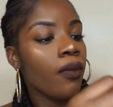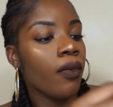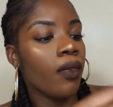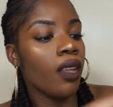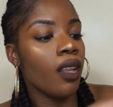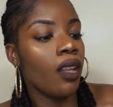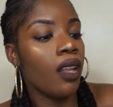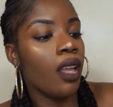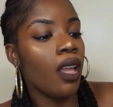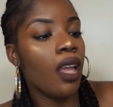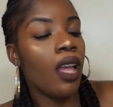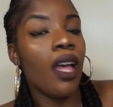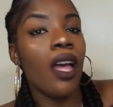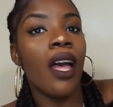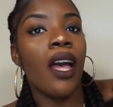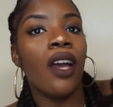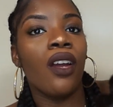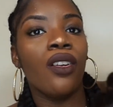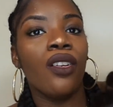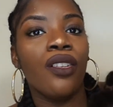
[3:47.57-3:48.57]

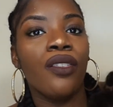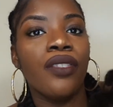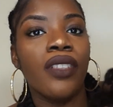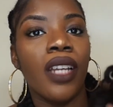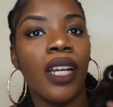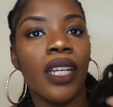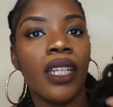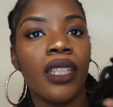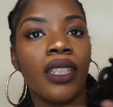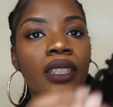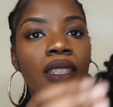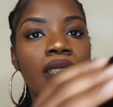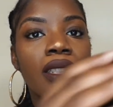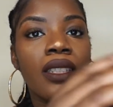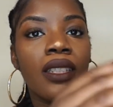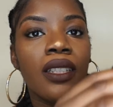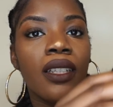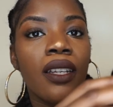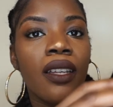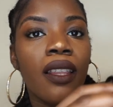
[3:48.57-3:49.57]
I don't know if y'all can
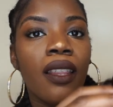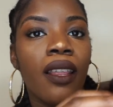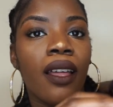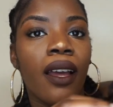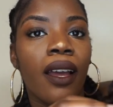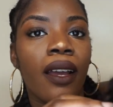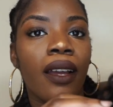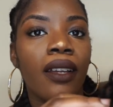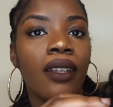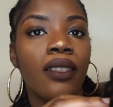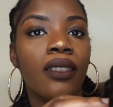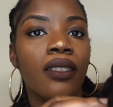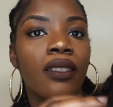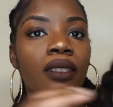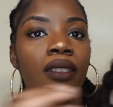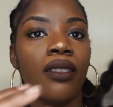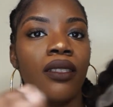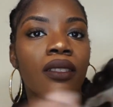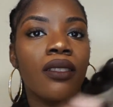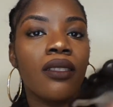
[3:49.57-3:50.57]
see that.
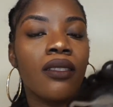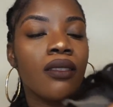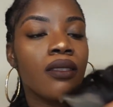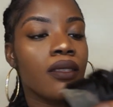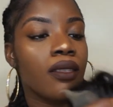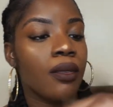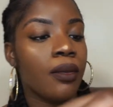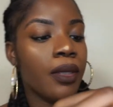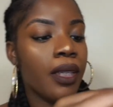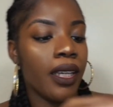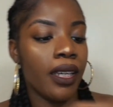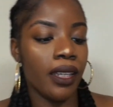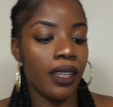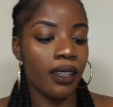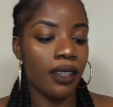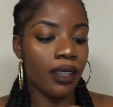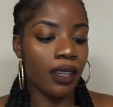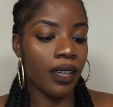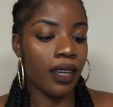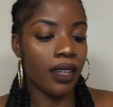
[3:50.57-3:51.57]

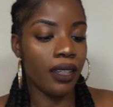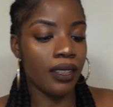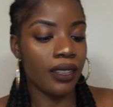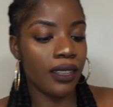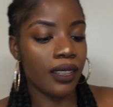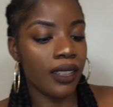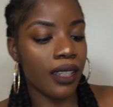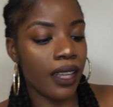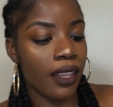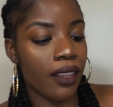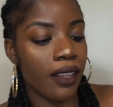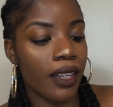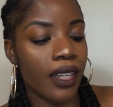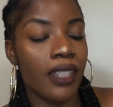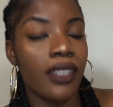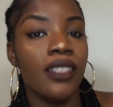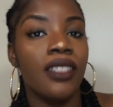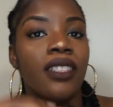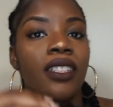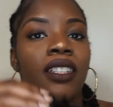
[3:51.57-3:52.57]
Okay, get it together,
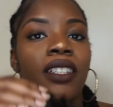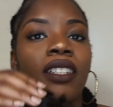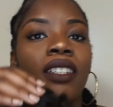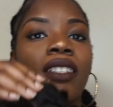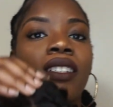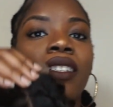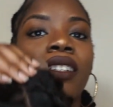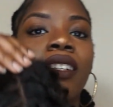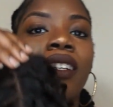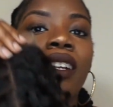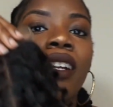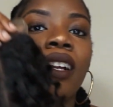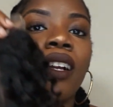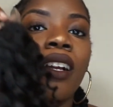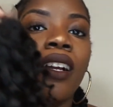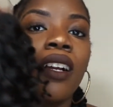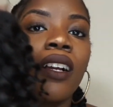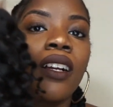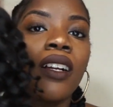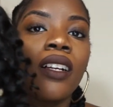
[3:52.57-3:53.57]
Esther.
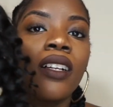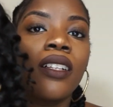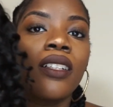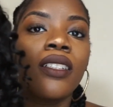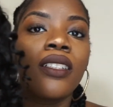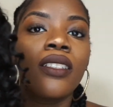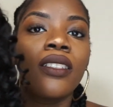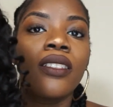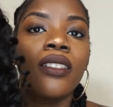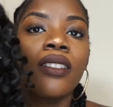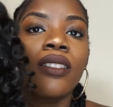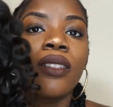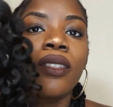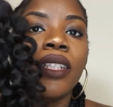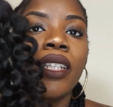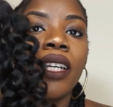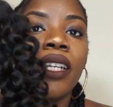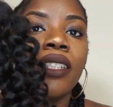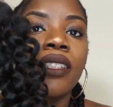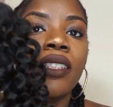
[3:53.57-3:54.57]
So
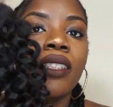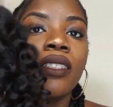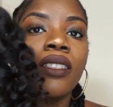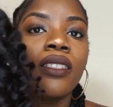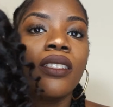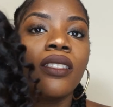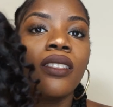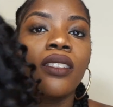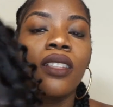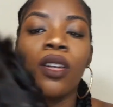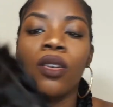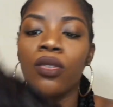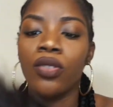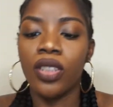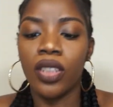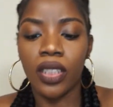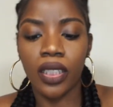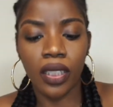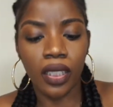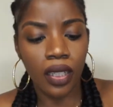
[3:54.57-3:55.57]
yes, this is the
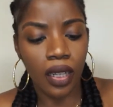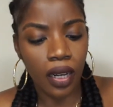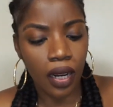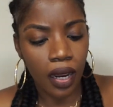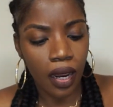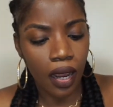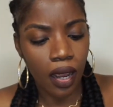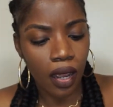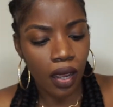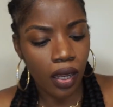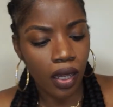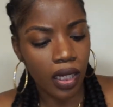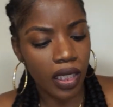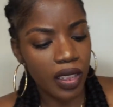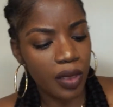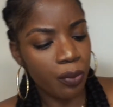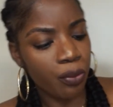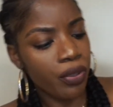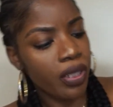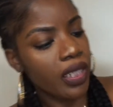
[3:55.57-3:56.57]
closure.
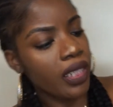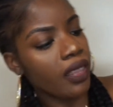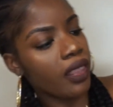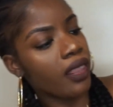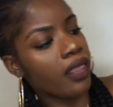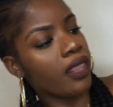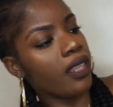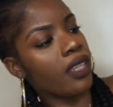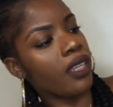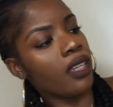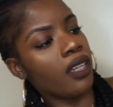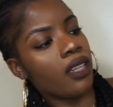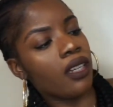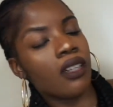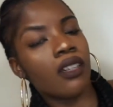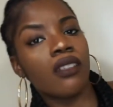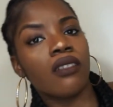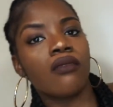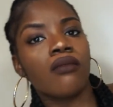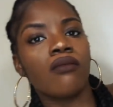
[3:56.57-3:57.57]
It's pretty thick.
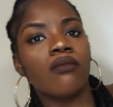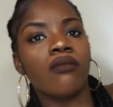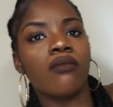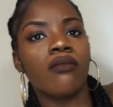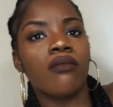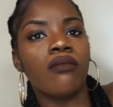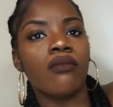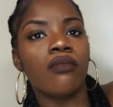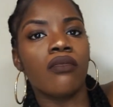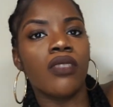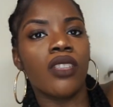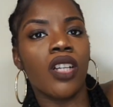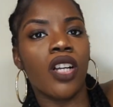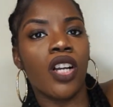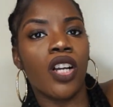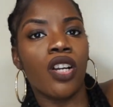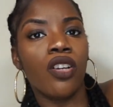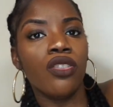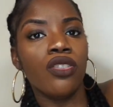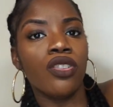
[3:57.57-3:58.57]
The
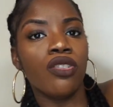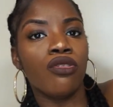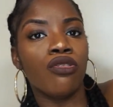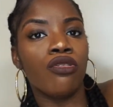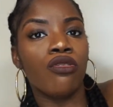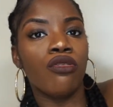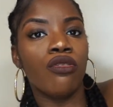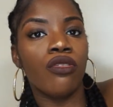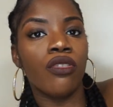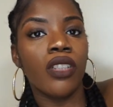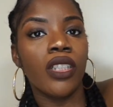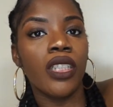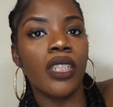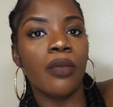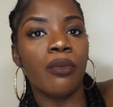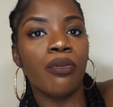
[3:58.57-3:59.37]
curls are really